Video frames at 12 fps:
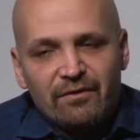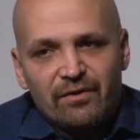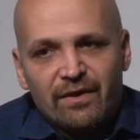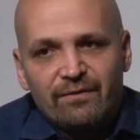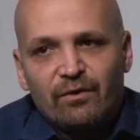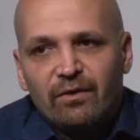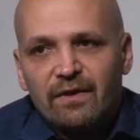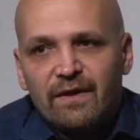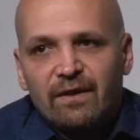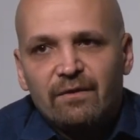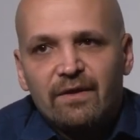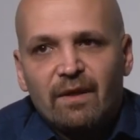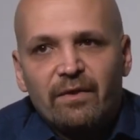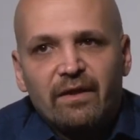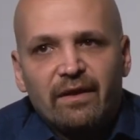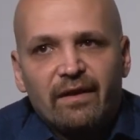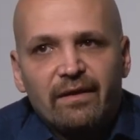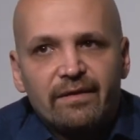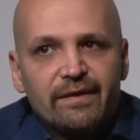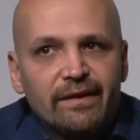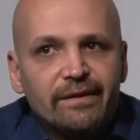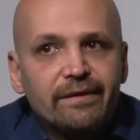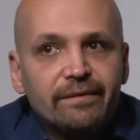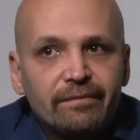just focusing on something else.
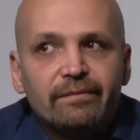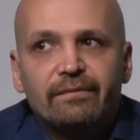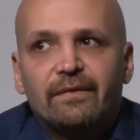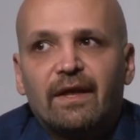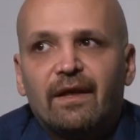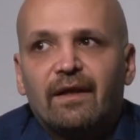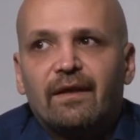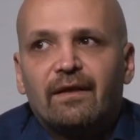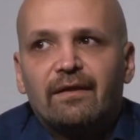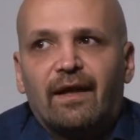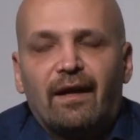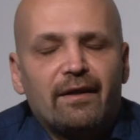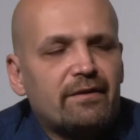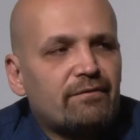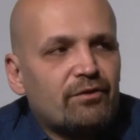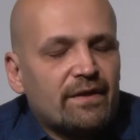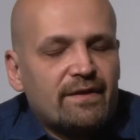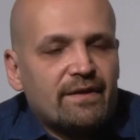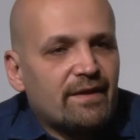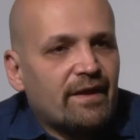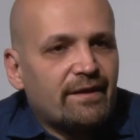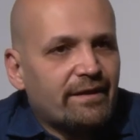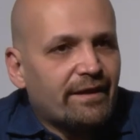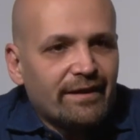And yeah, I just
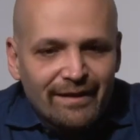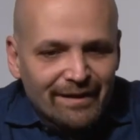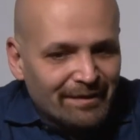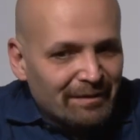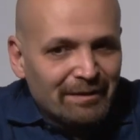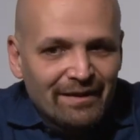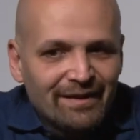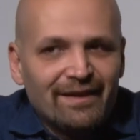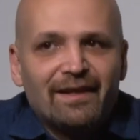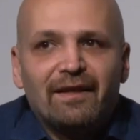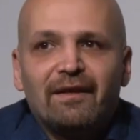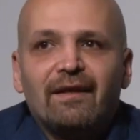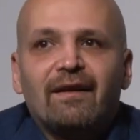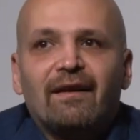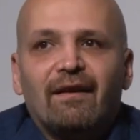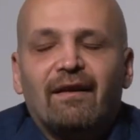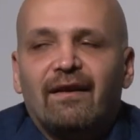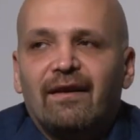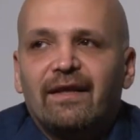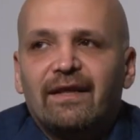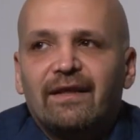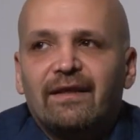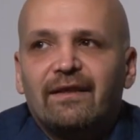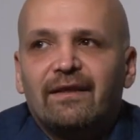decided like
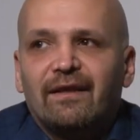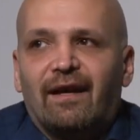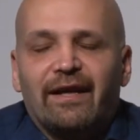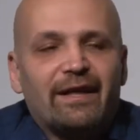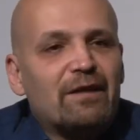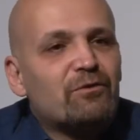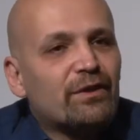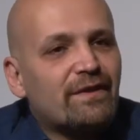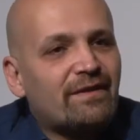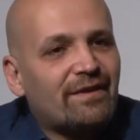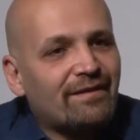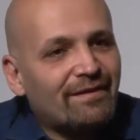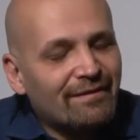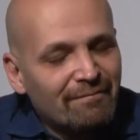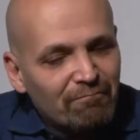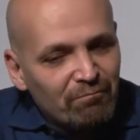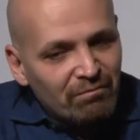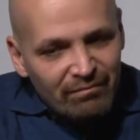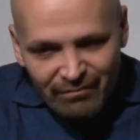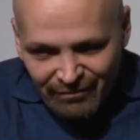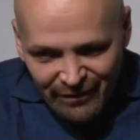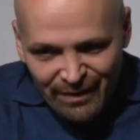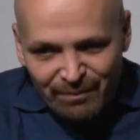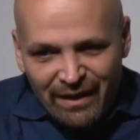I, I can just
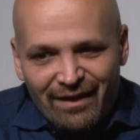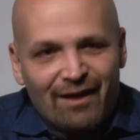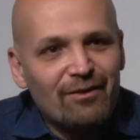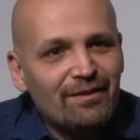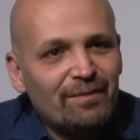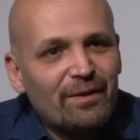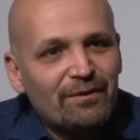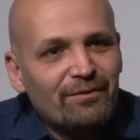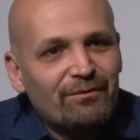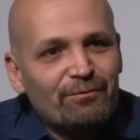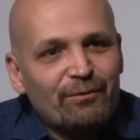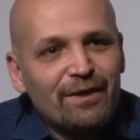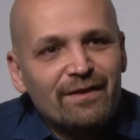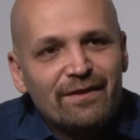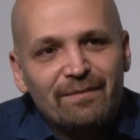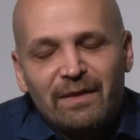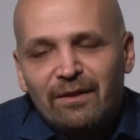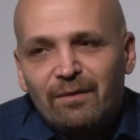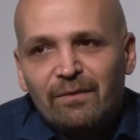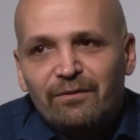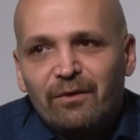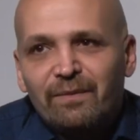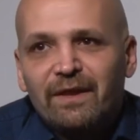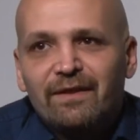speak out about racism and
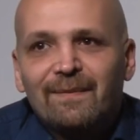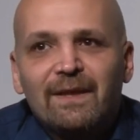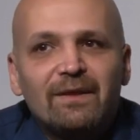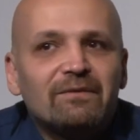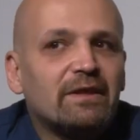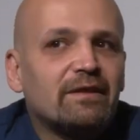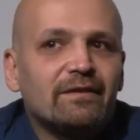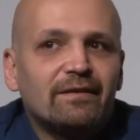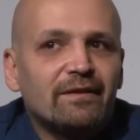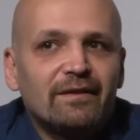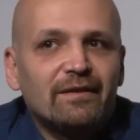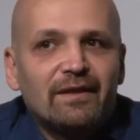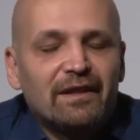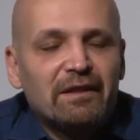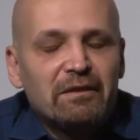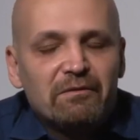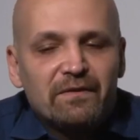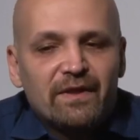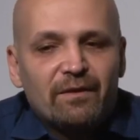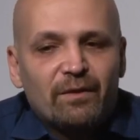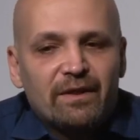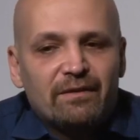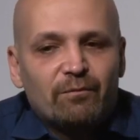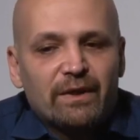homophobia somehow and see
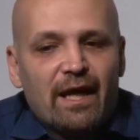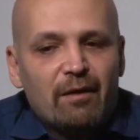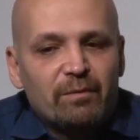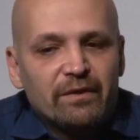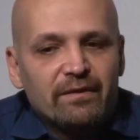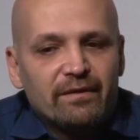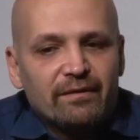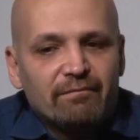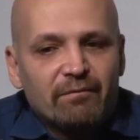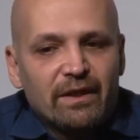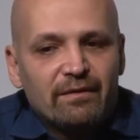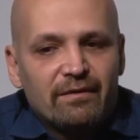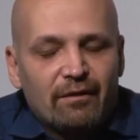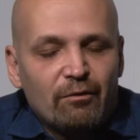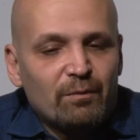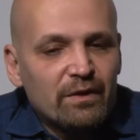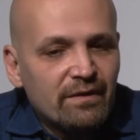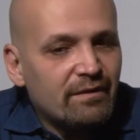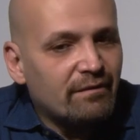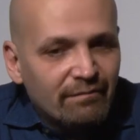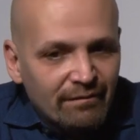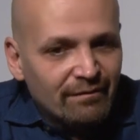what, what happens. It's almost